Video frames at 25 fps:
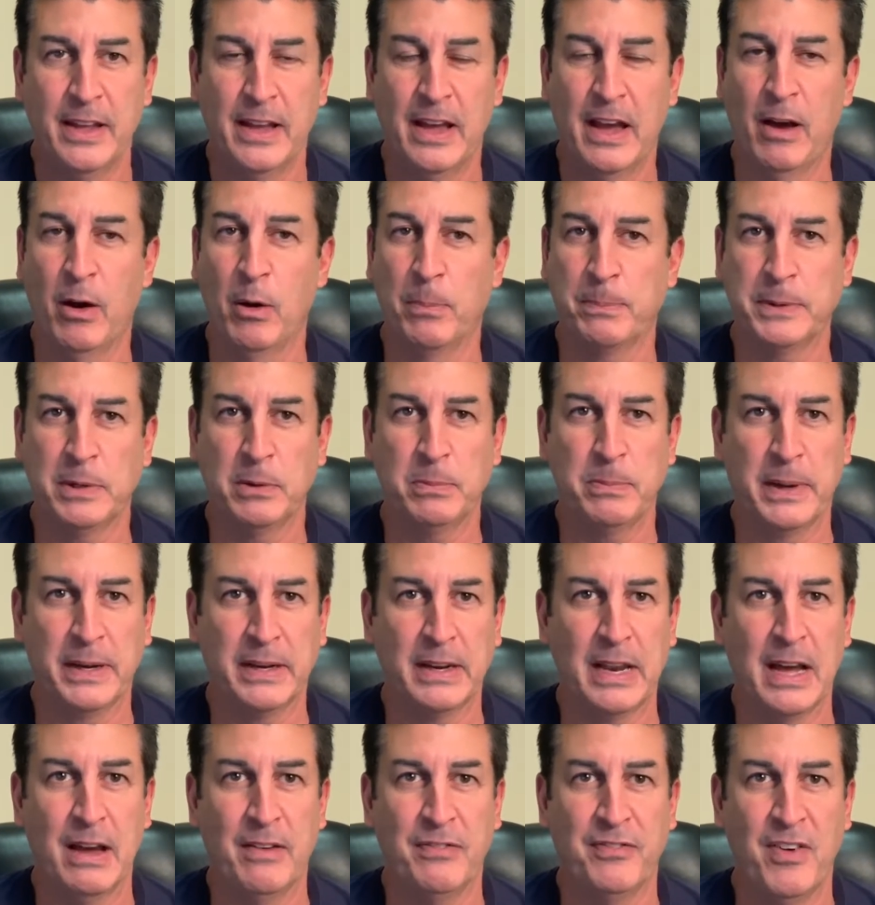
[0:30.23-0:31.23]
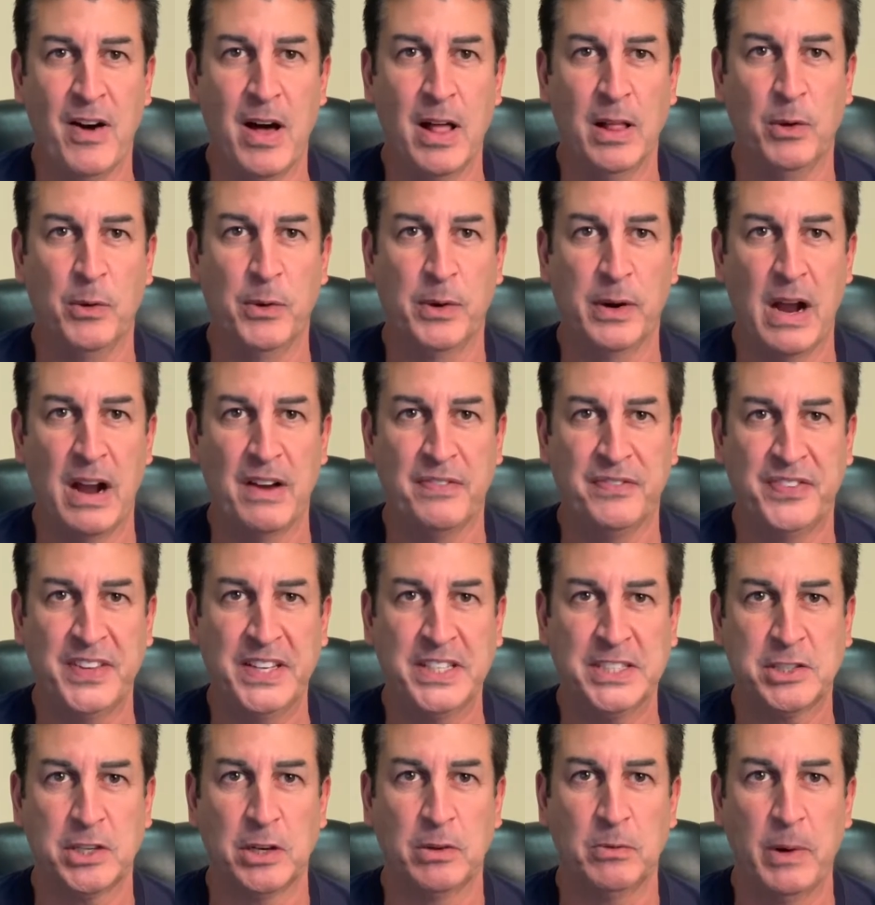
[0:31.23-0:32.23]
I hope you've been following our
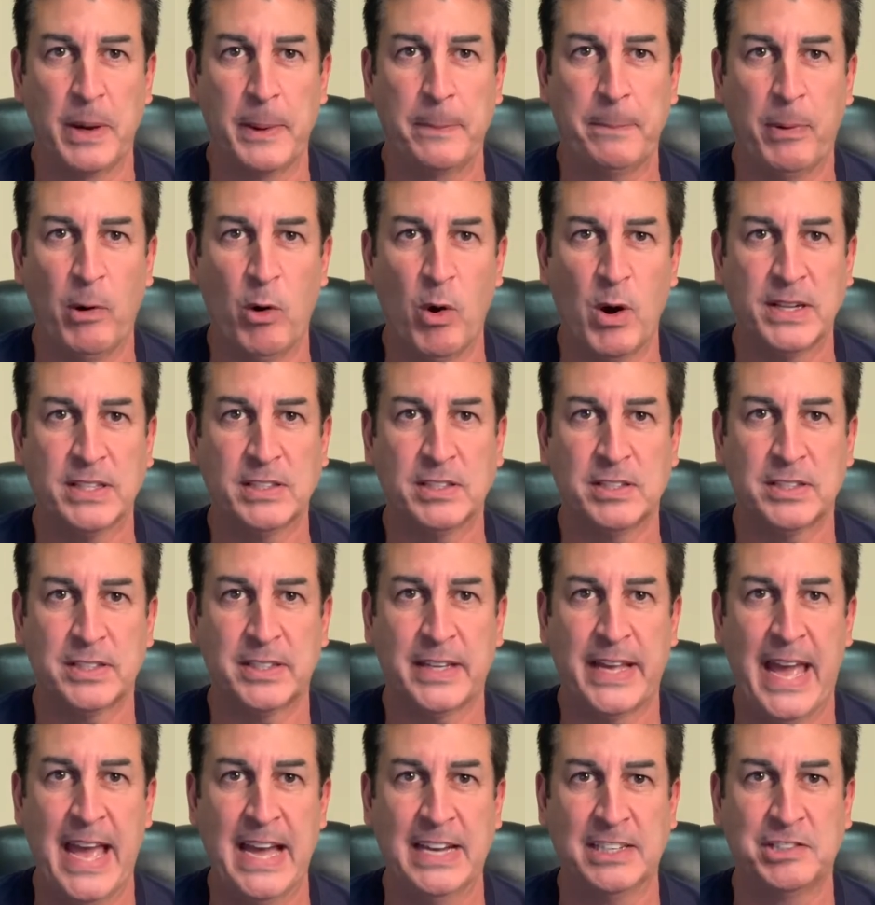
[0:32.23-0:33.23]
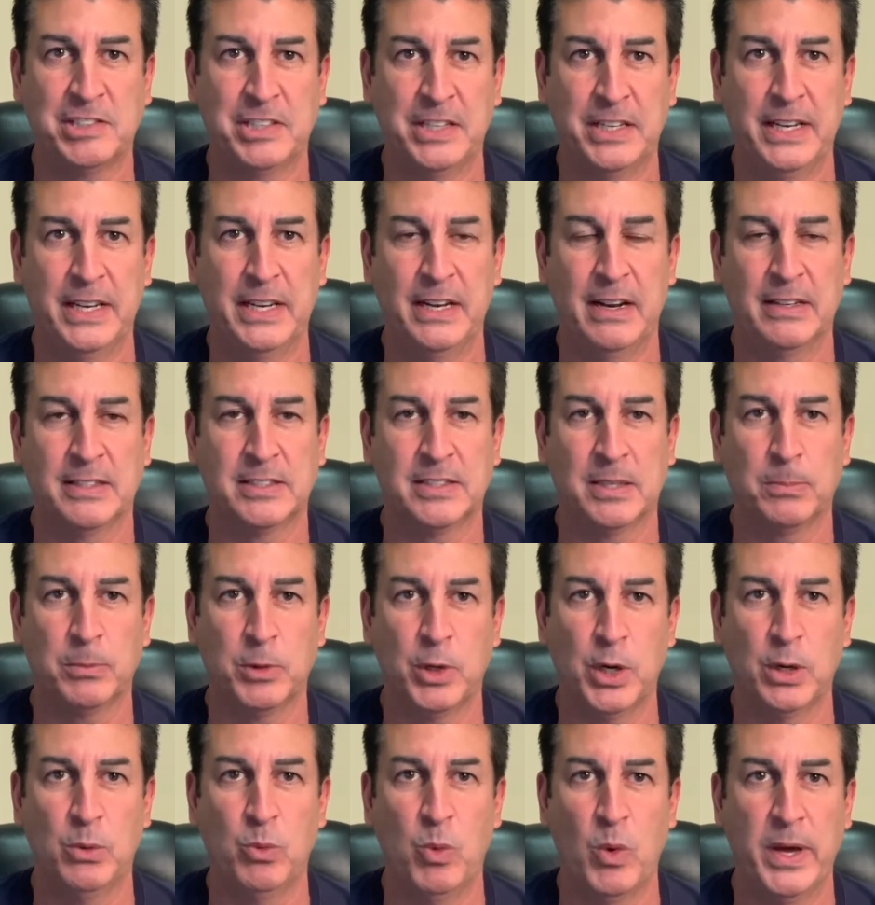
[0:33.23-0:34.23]
featured reports, cashing in on some
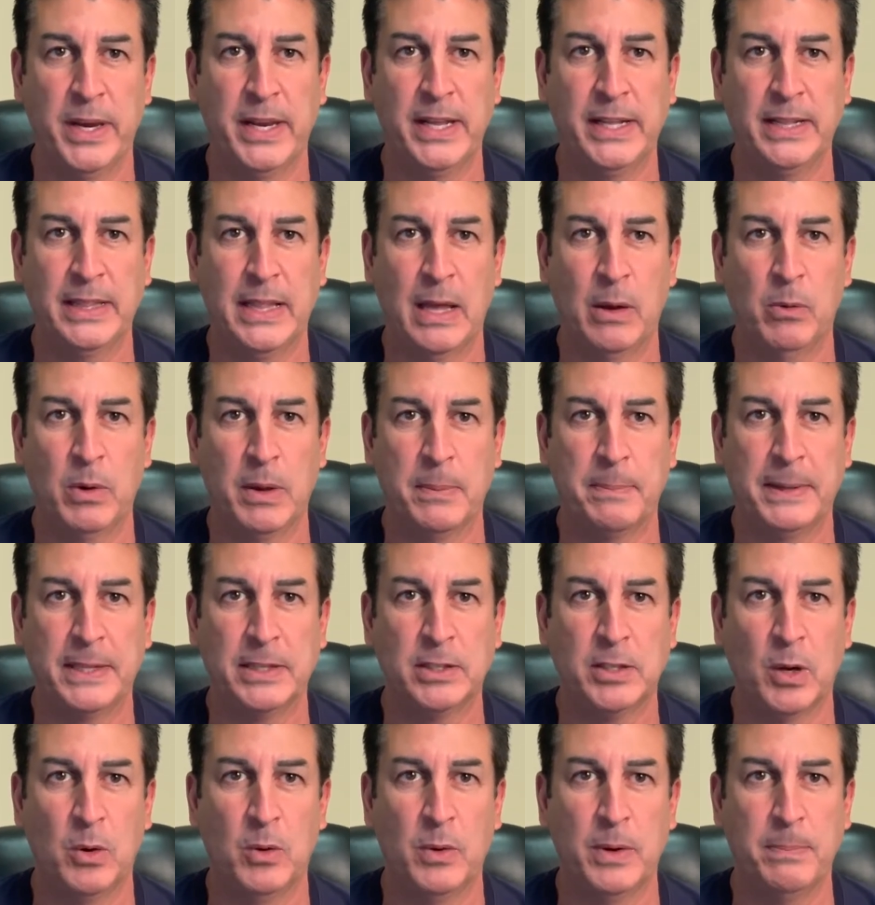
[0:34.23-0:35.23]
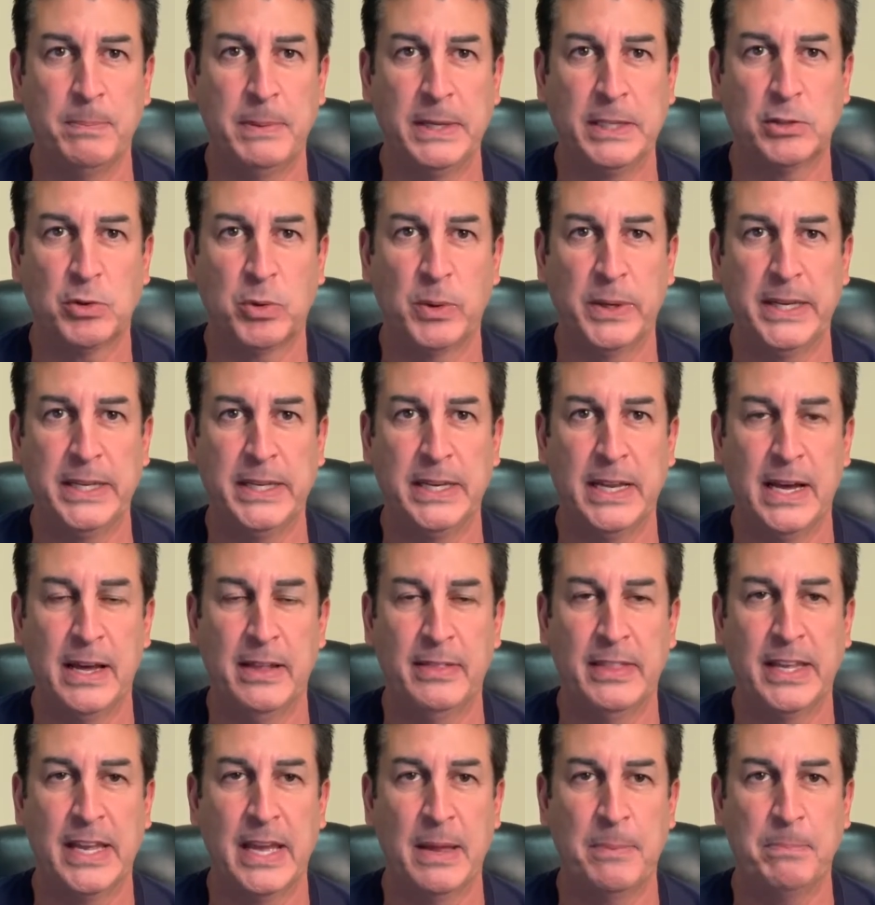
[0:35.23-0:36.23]
good winning that we've been doing between the
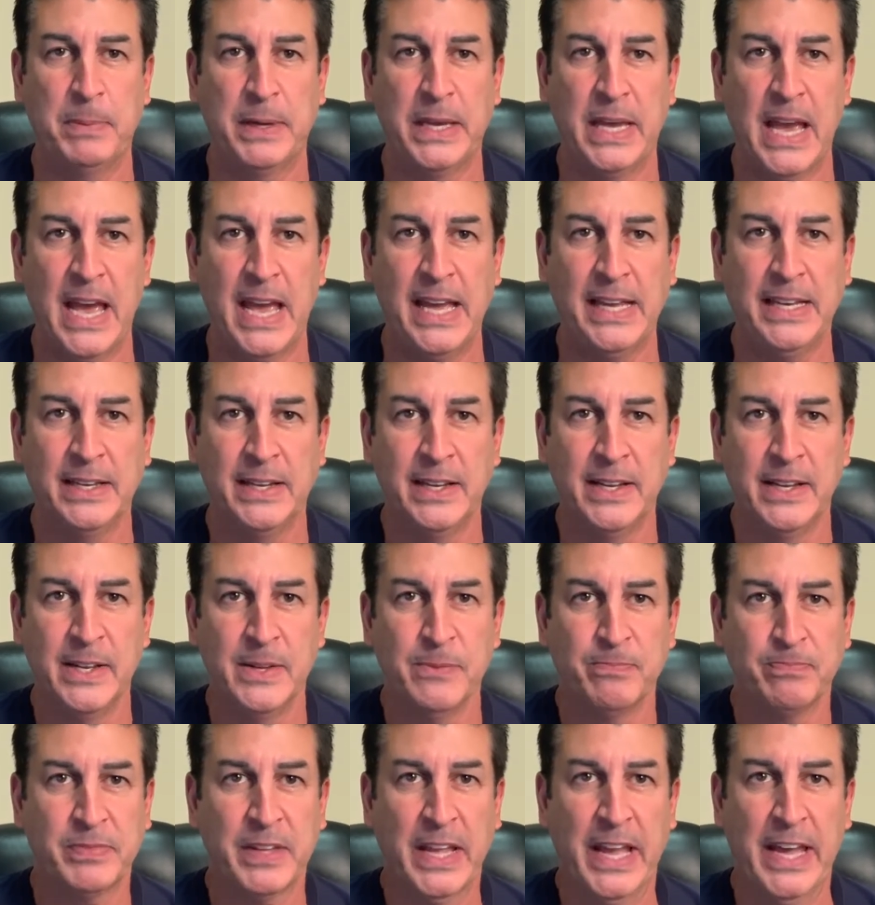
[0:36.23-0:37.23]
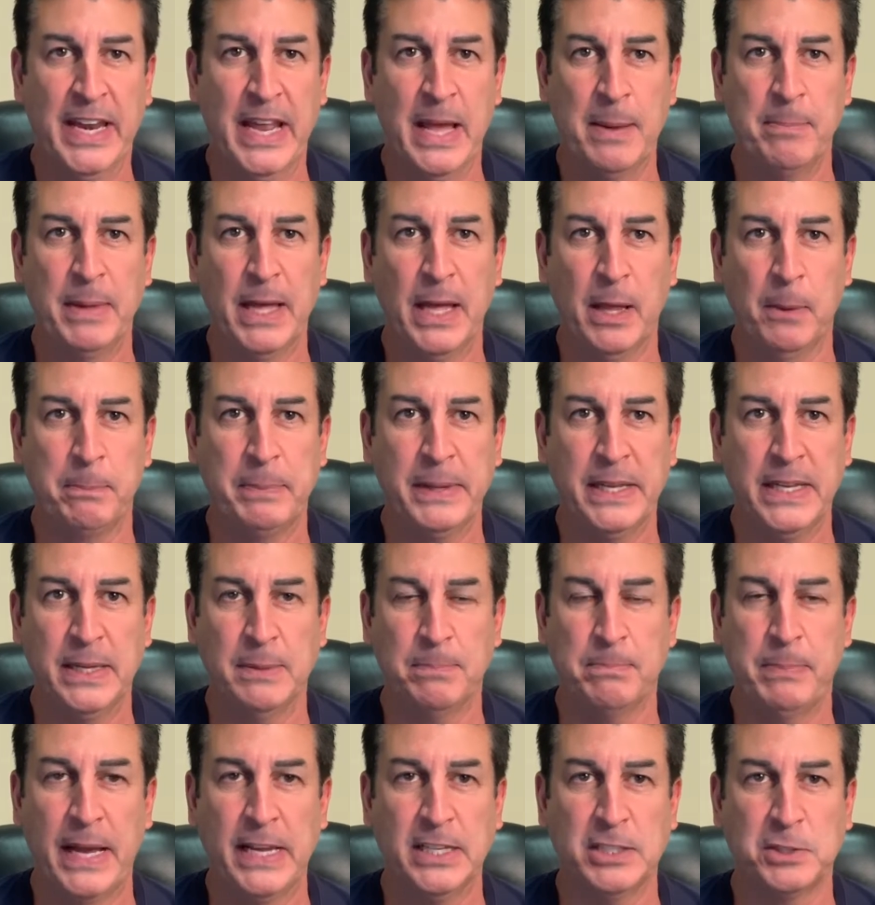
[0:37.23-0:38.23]
NBA and MLB
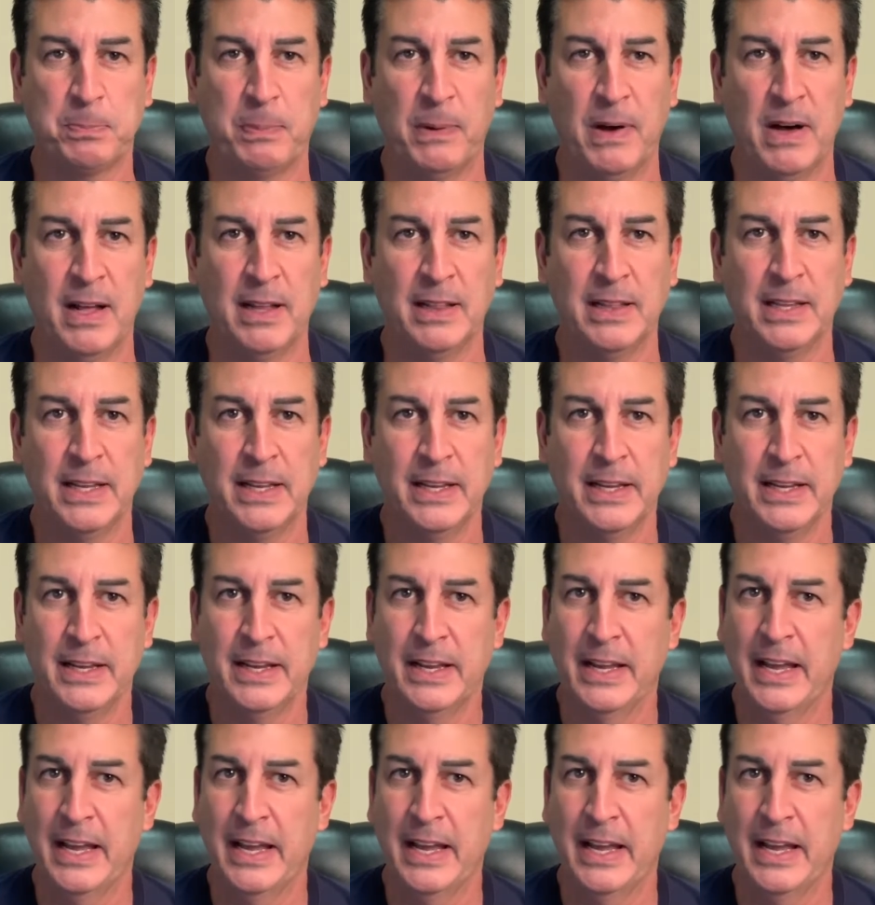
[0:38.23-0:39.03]
and baseball.